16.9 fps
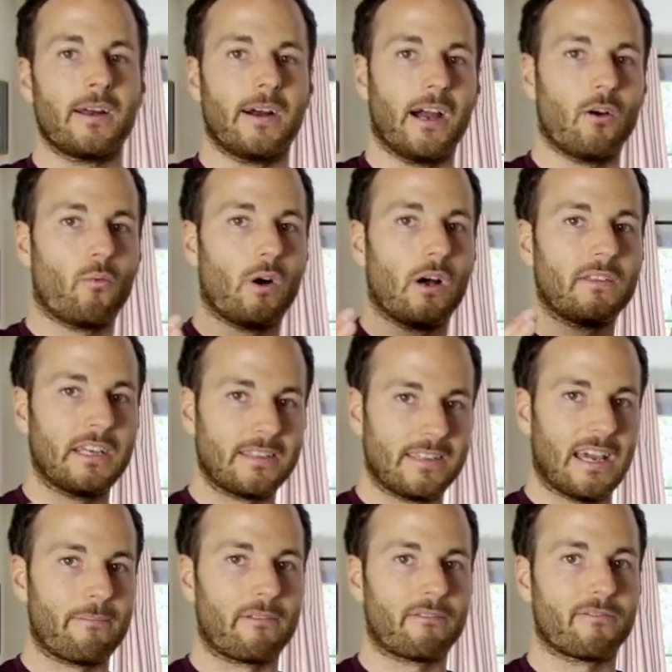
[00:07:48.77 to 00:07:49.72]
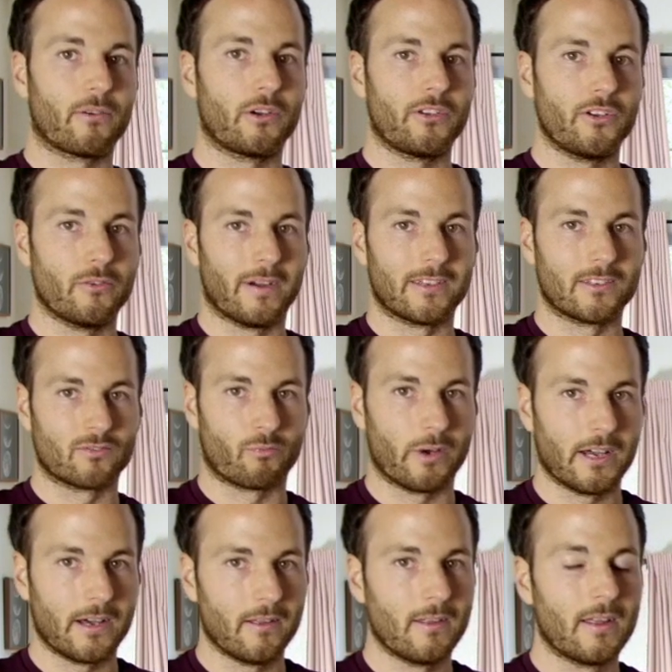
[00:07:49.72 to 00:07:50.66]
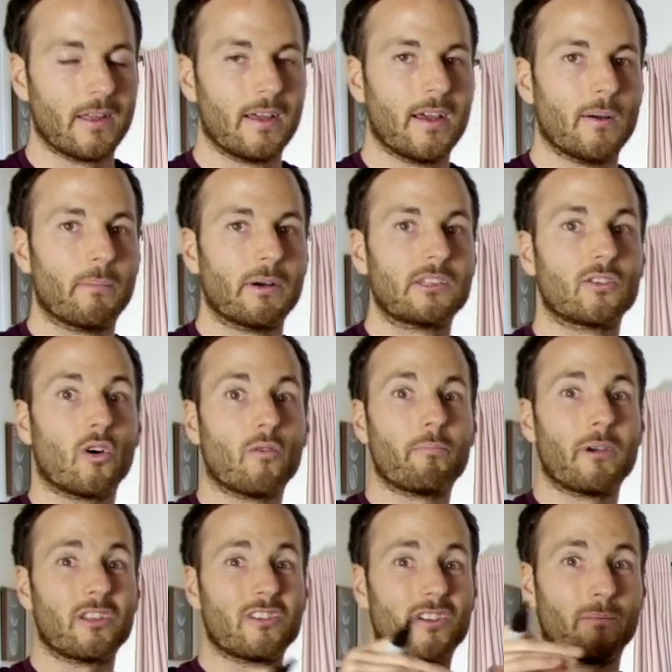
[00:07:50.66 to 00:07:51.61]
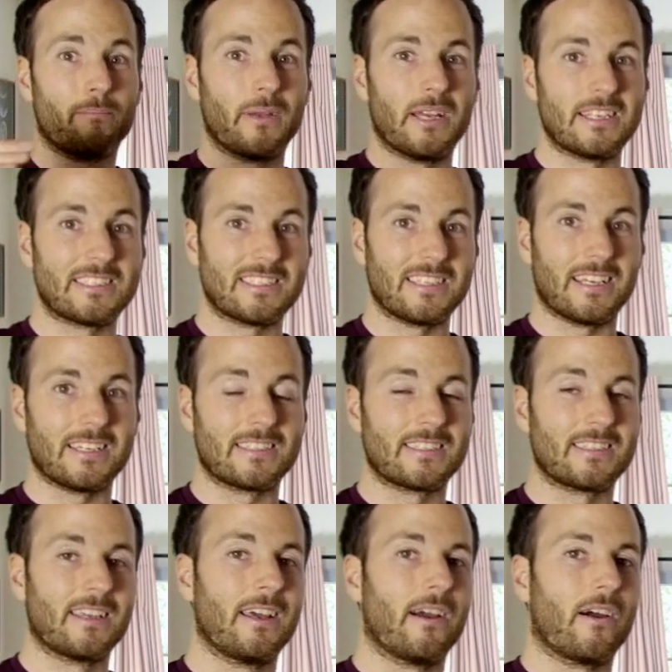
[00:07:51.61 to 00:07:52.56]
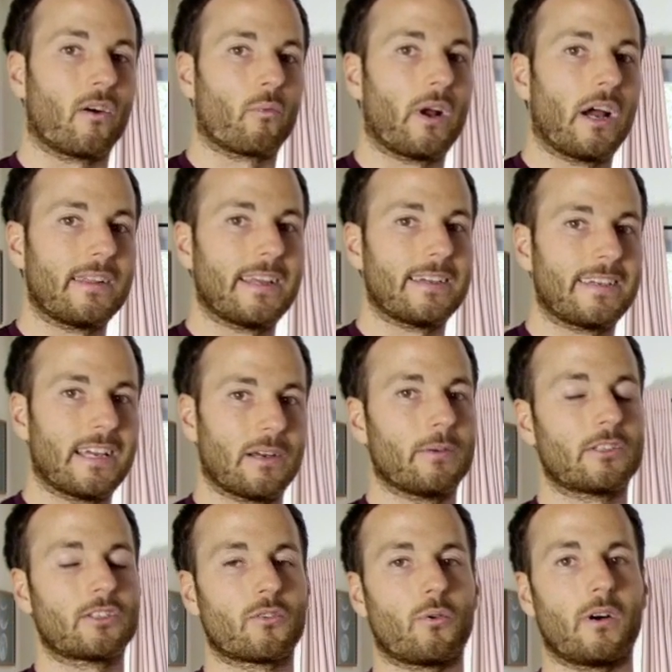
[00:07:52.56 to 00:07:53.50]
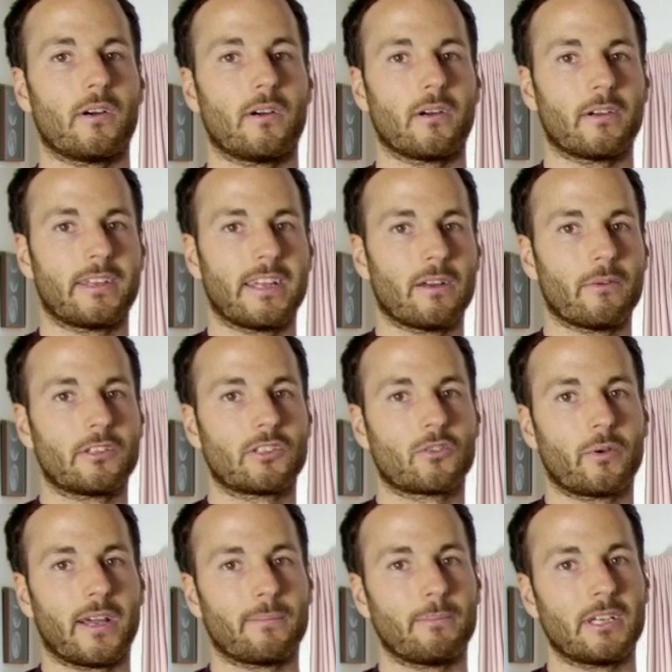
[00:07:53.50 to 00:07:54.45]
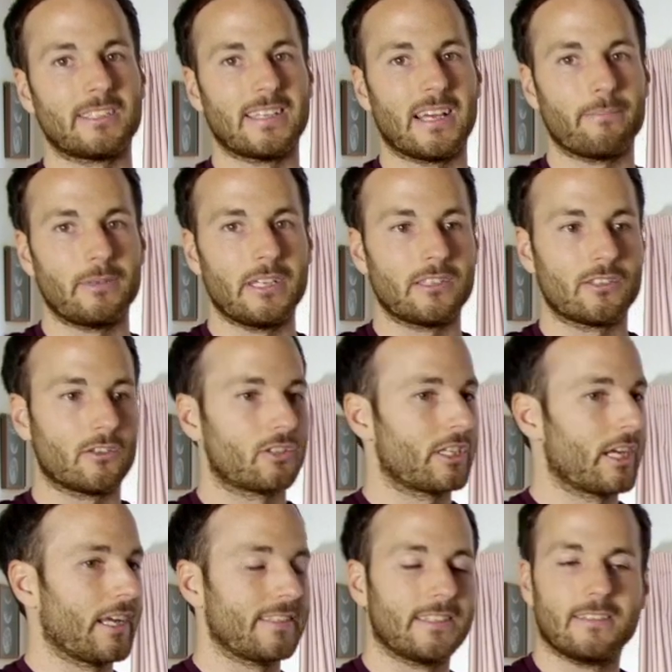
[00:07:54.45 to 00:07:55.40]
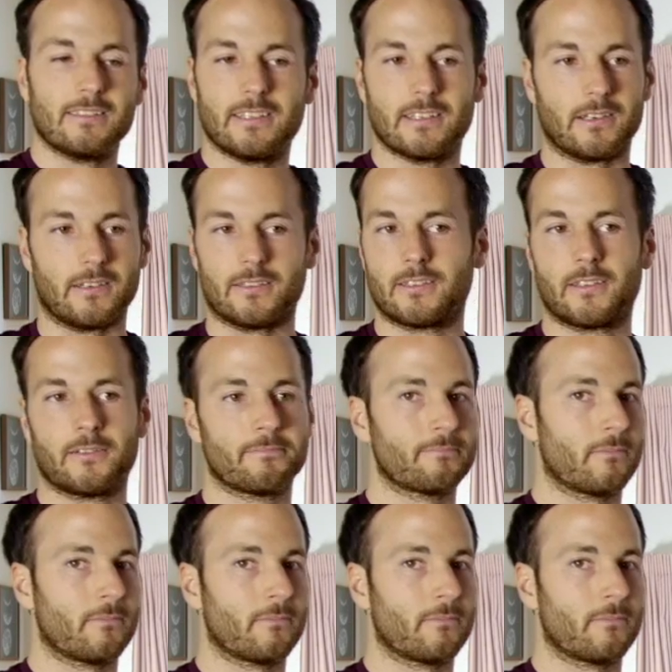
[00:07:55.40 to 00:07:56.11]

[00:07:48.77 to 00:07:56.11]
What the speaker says: I want that to happen for you as well. But don't build your business around that get rich quick because that means you're chasing deals.